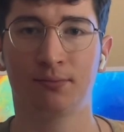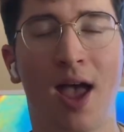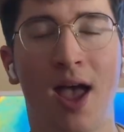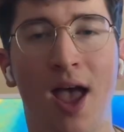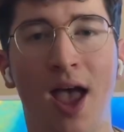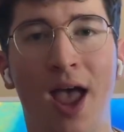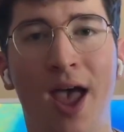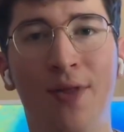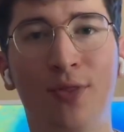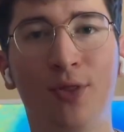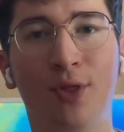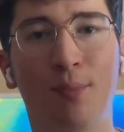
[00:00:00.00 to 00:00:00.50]

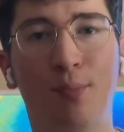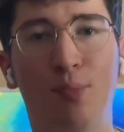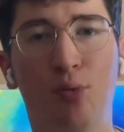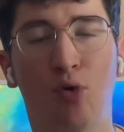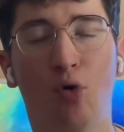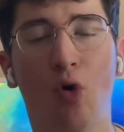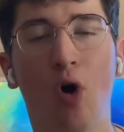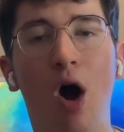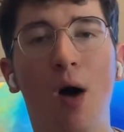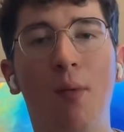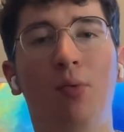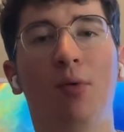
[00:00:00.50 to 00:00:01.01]
And the
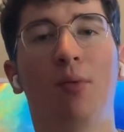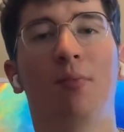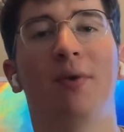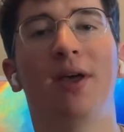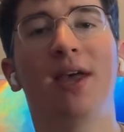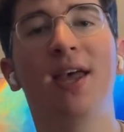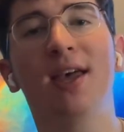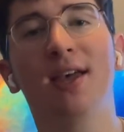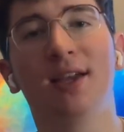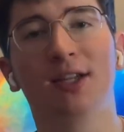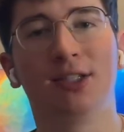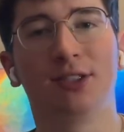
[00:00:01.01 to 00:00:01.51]
problem
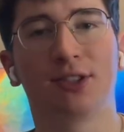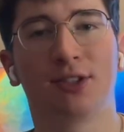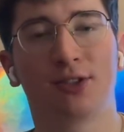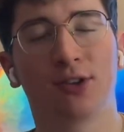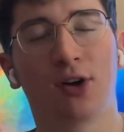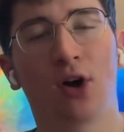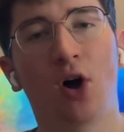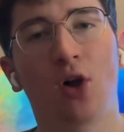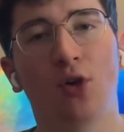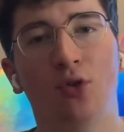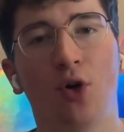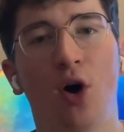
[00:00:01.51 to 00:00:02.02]

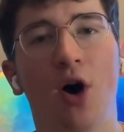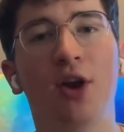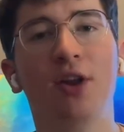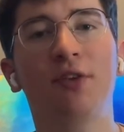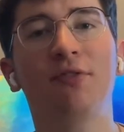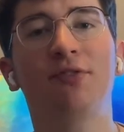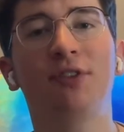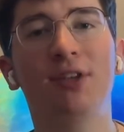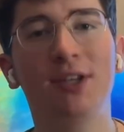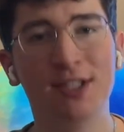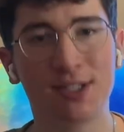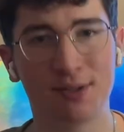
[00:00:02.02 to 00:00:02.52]
is, a lot
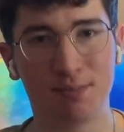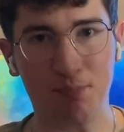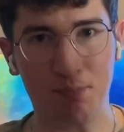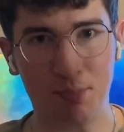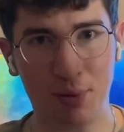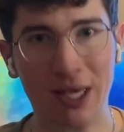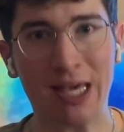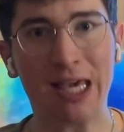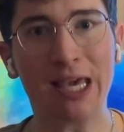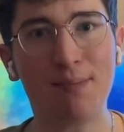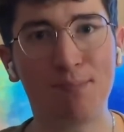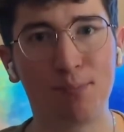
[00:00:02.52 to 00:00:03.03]
of these
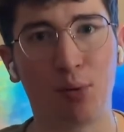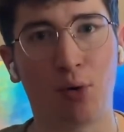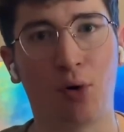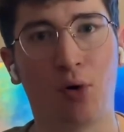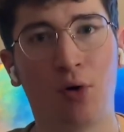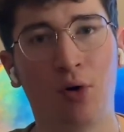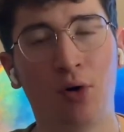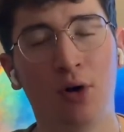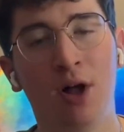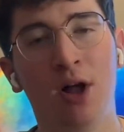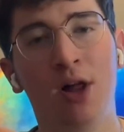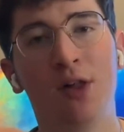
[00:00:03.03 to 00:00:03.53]

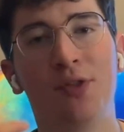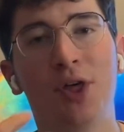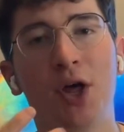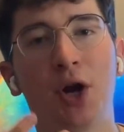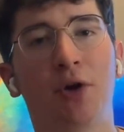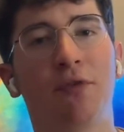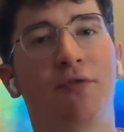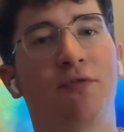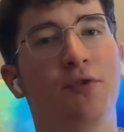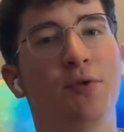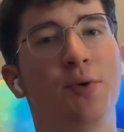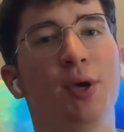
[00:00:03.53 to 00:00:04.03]
people that
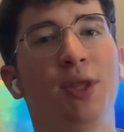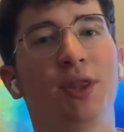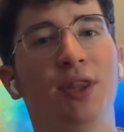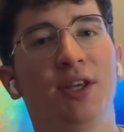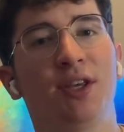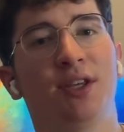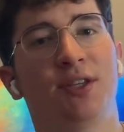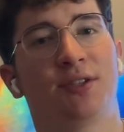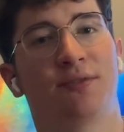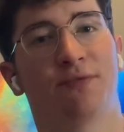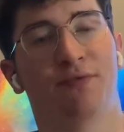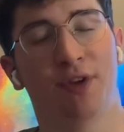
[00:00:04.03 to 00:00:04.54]
are viewing
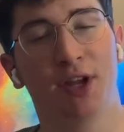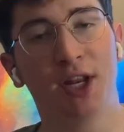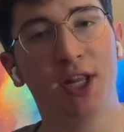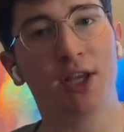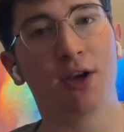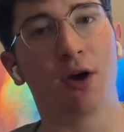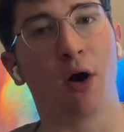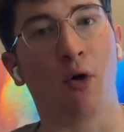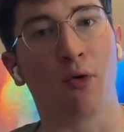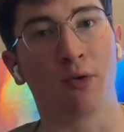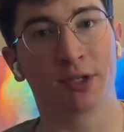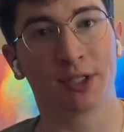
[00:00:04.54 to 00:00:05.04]
these
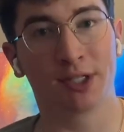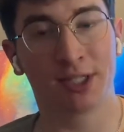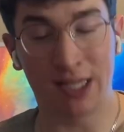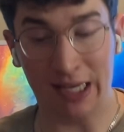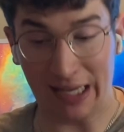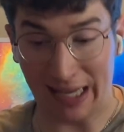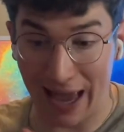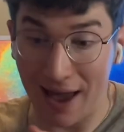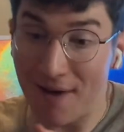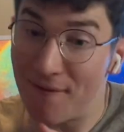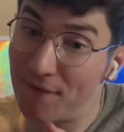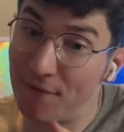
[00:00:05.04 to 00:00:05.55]
videos to
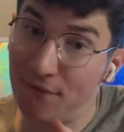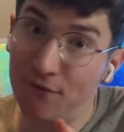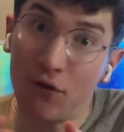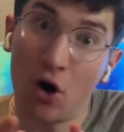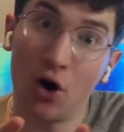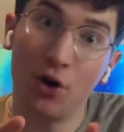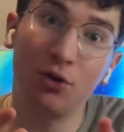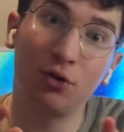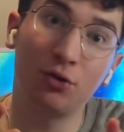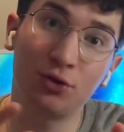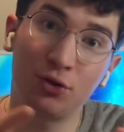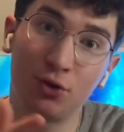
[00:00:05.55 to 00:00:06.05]
get
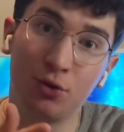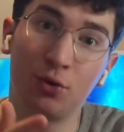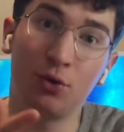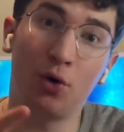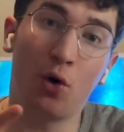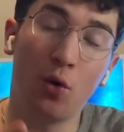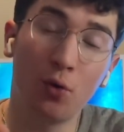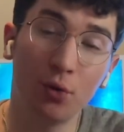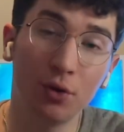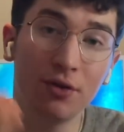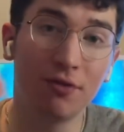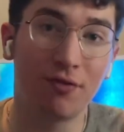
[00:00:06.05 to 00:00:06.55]
funneled to an
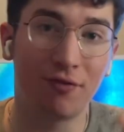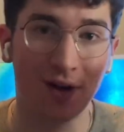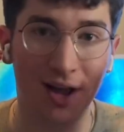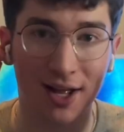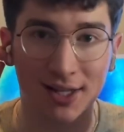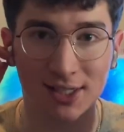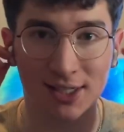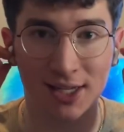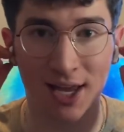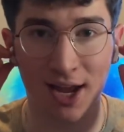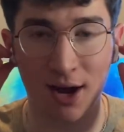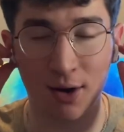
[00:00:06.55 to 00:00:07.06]

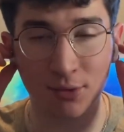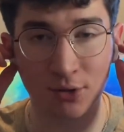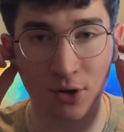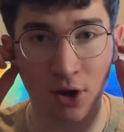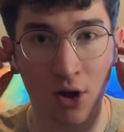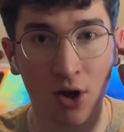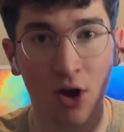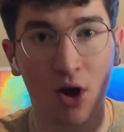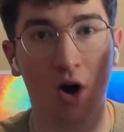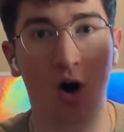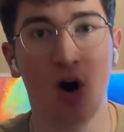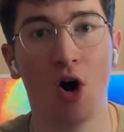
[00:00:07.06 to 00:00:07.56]
OnlyFans
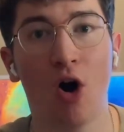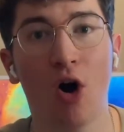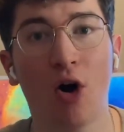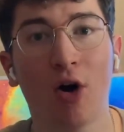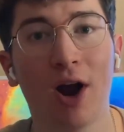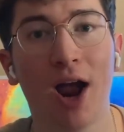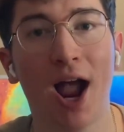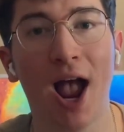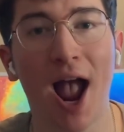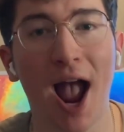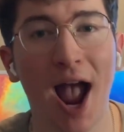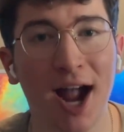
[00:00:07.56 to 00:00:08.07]
account
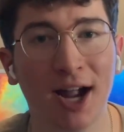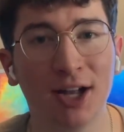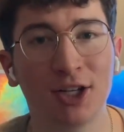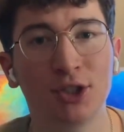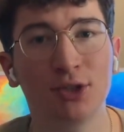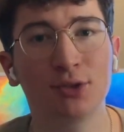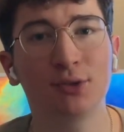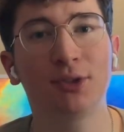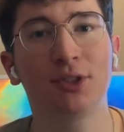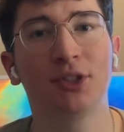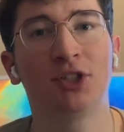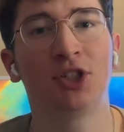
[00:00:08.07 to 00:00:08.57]
are
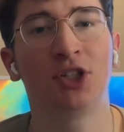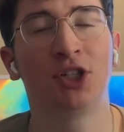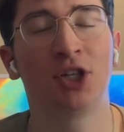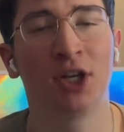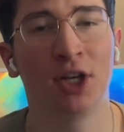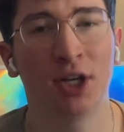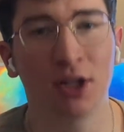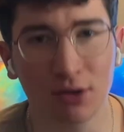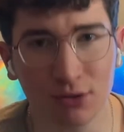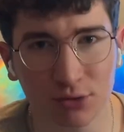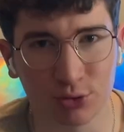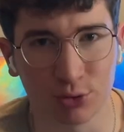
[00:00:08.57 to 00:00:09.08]
actually
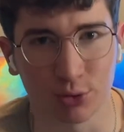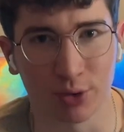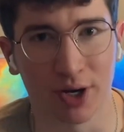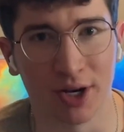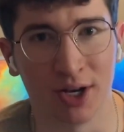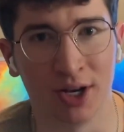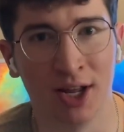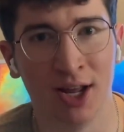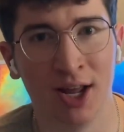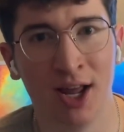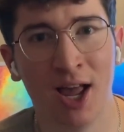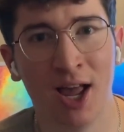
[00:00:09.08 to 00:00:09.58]
children.